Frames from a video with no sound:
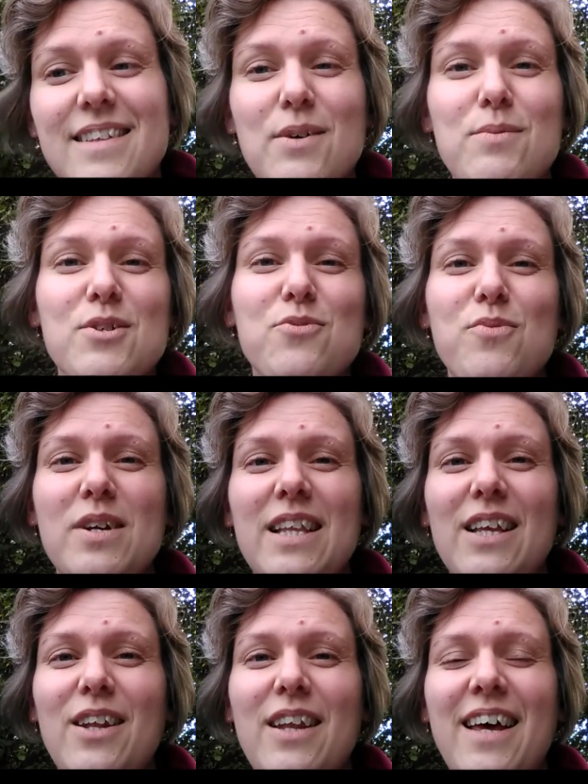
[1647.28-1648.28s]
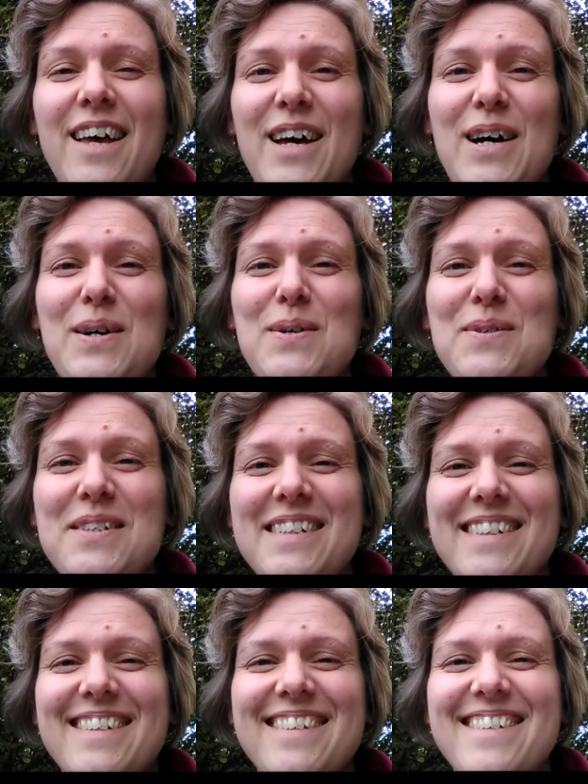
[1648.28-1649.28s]
That was really loud,
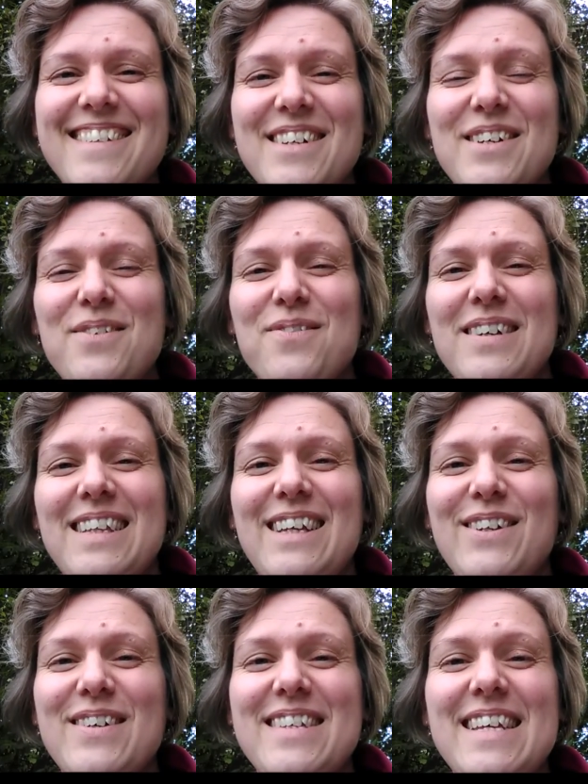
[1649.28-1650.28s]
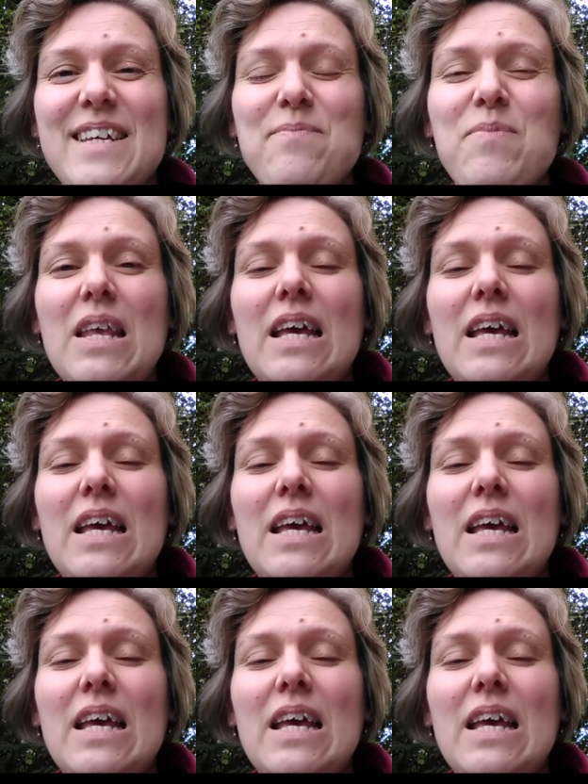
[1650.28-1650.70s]
really noisy.